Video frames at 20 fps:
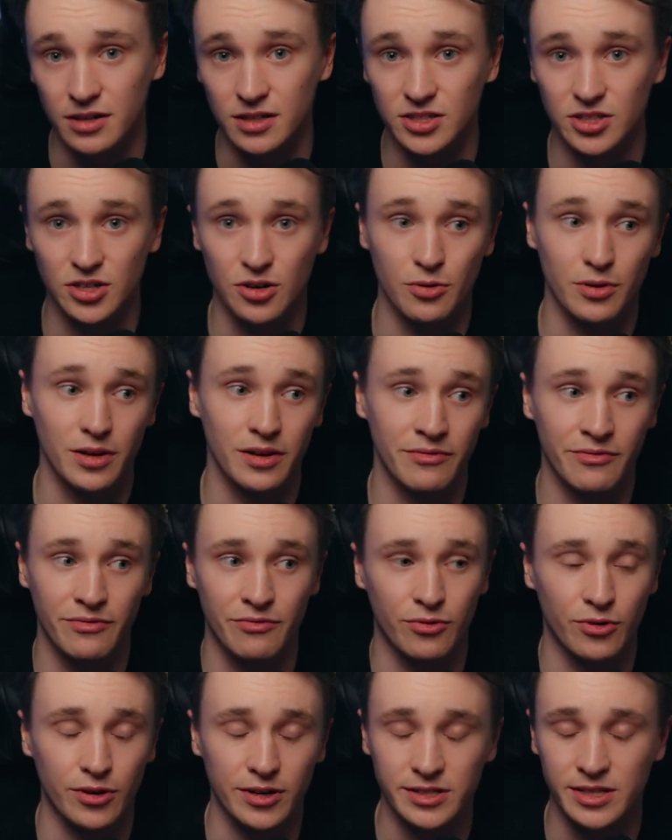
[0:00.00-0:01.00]
So if,
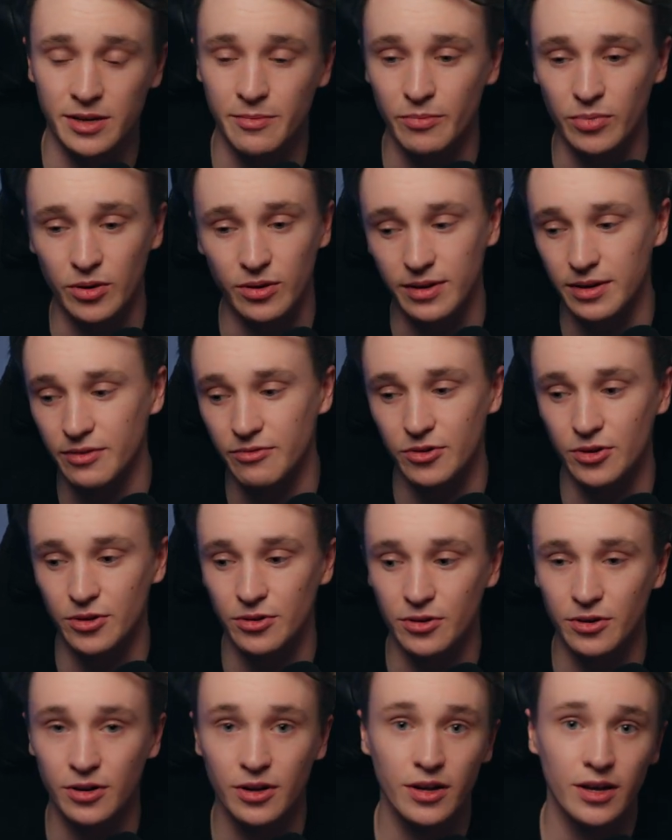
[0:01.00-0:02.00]
for example, if
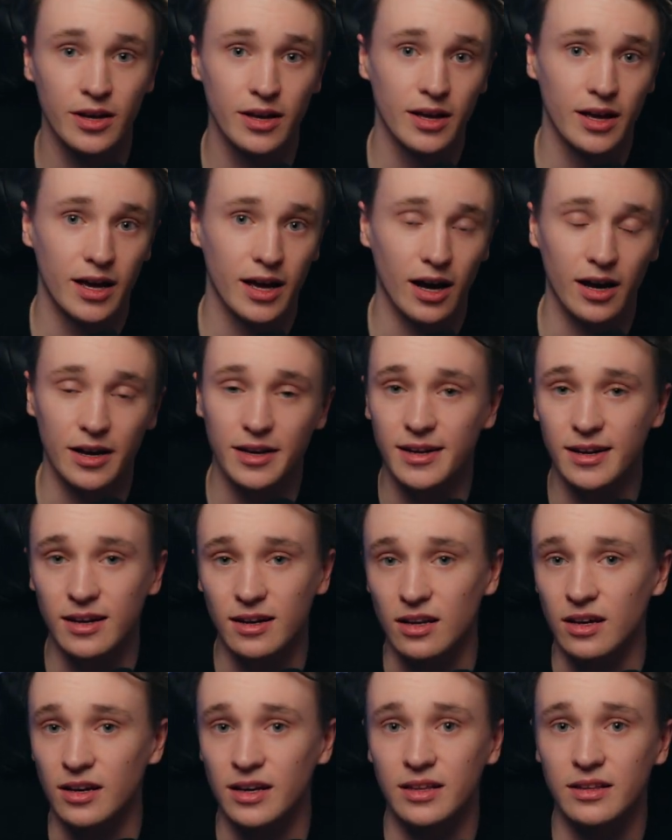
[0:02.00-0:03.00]
your ideal
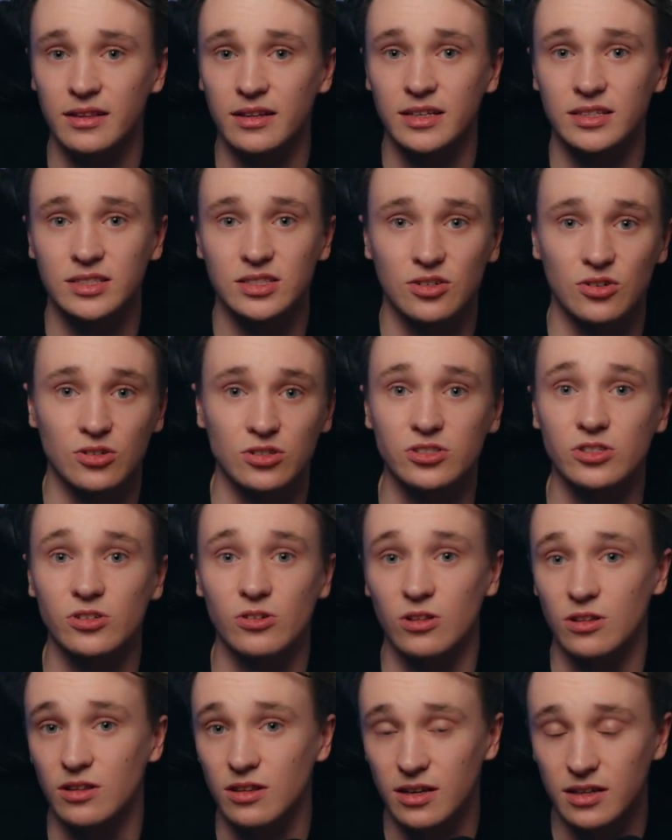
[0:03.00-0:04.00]
client is
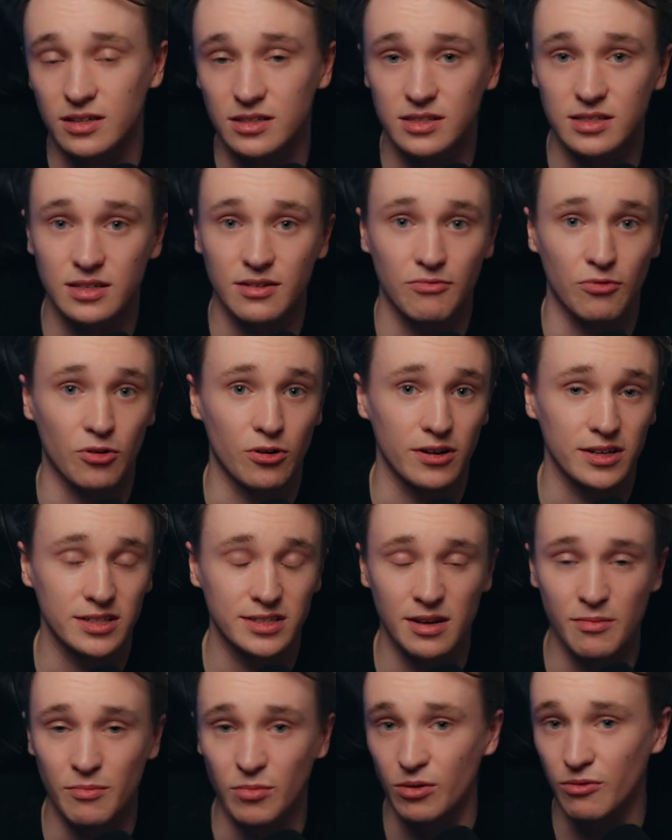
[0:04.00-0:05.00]
consultants, for
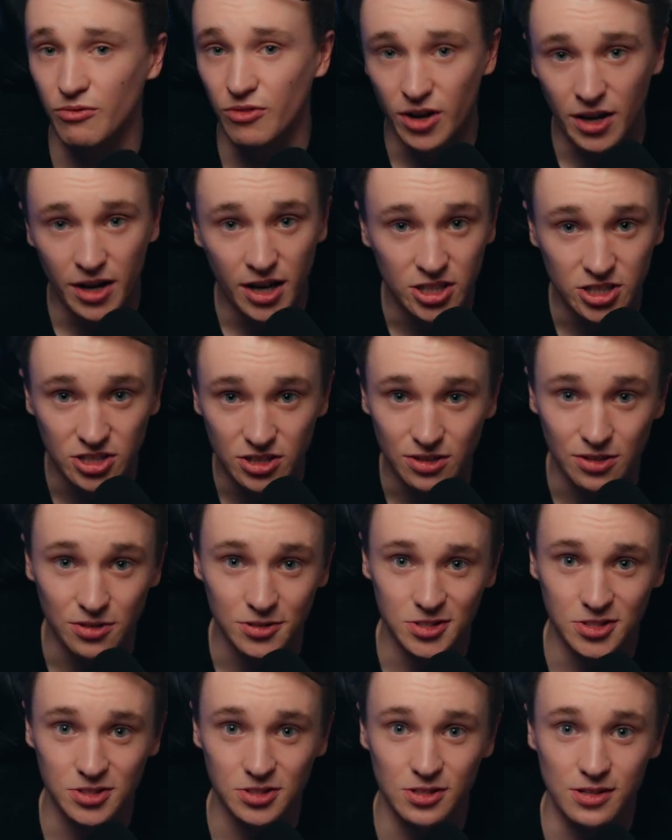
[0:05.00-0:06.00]
example, financial
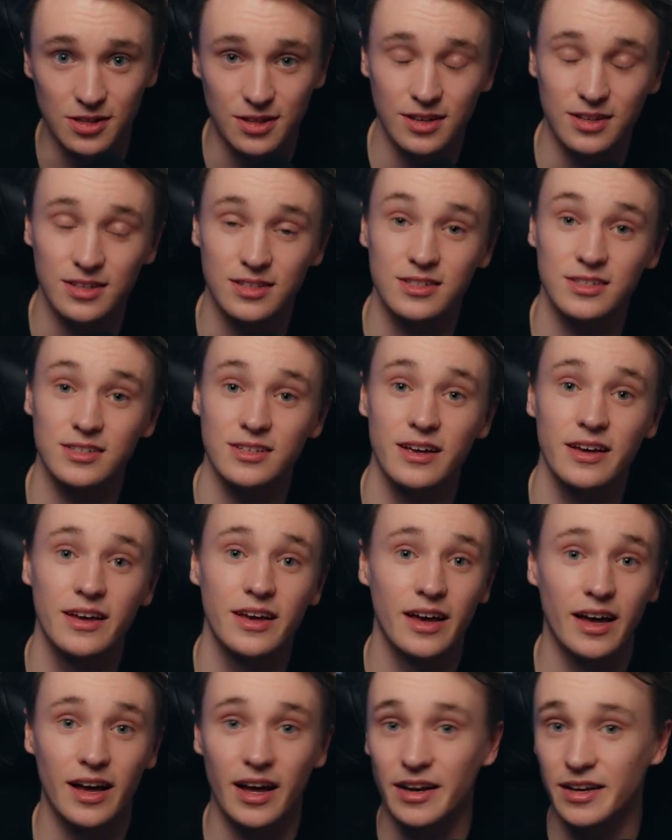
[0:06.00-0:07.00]
consultants,
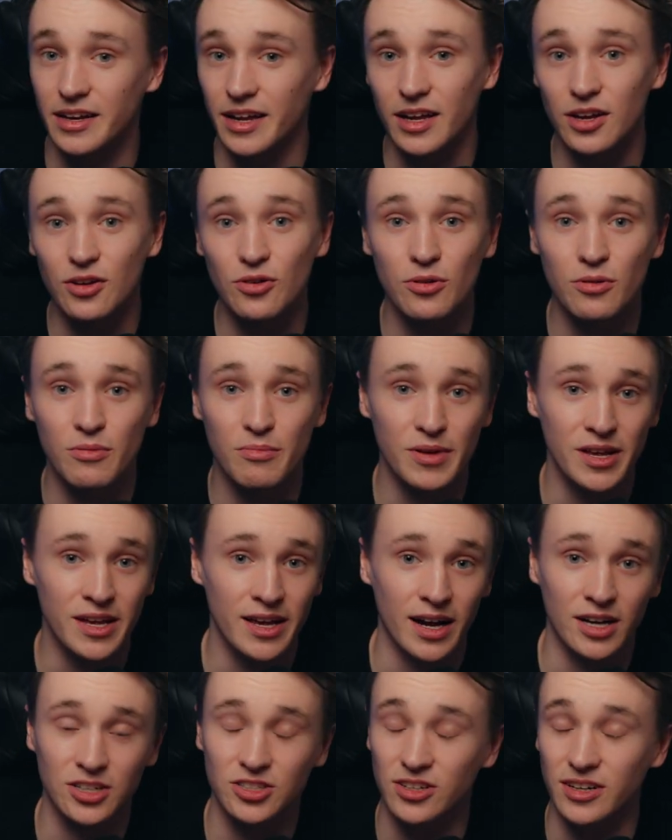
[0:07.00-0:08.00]
they could be
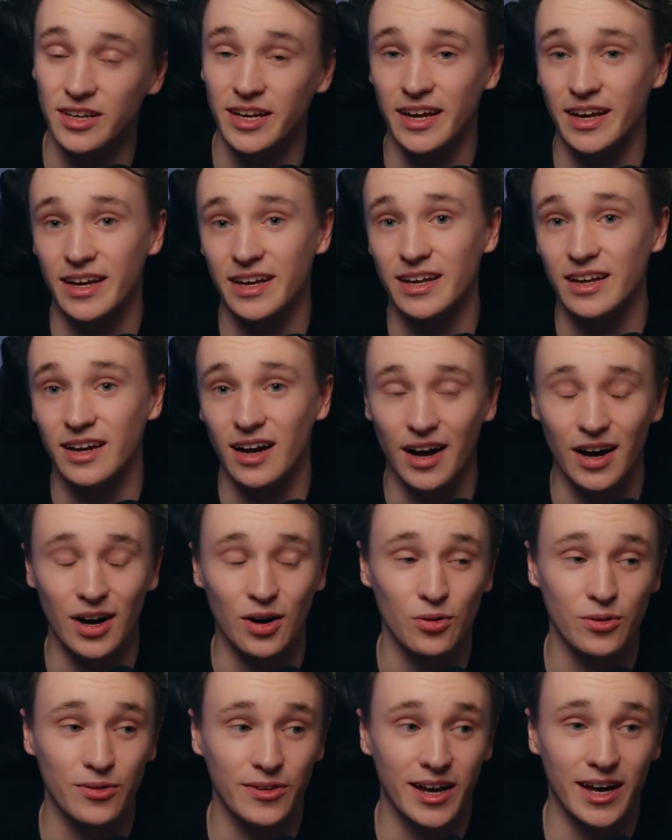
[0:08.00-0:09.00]
actually hanging
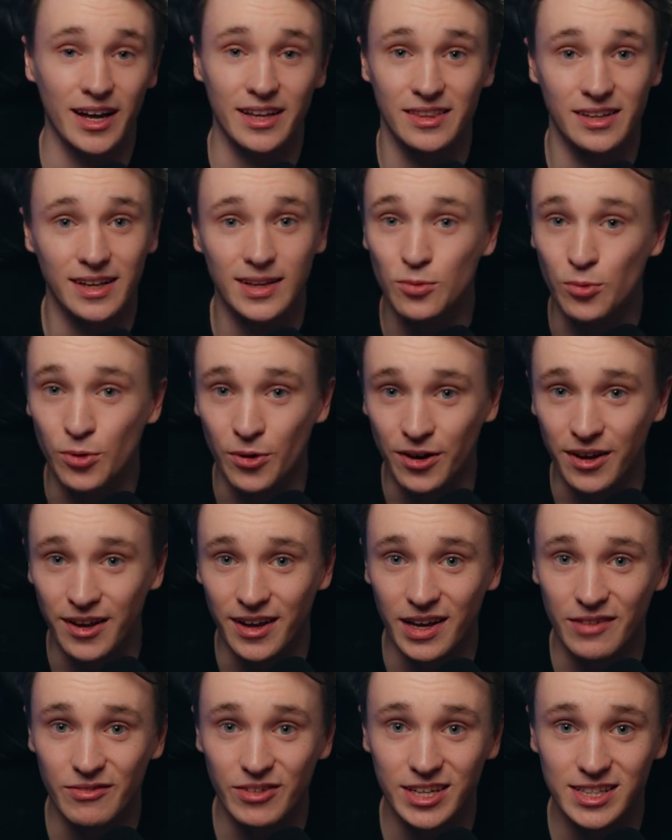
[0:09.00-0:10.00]
out at
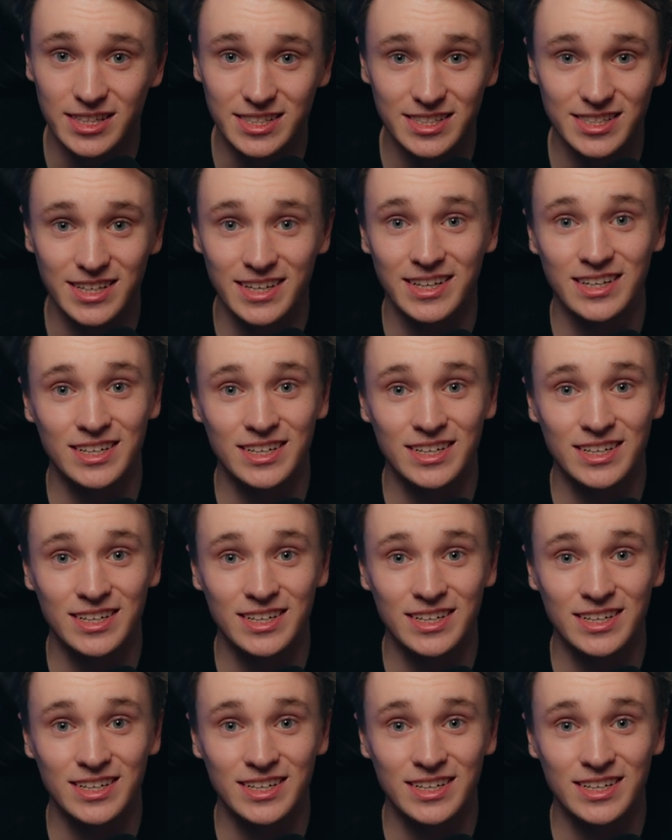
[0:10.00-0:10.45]
networking events.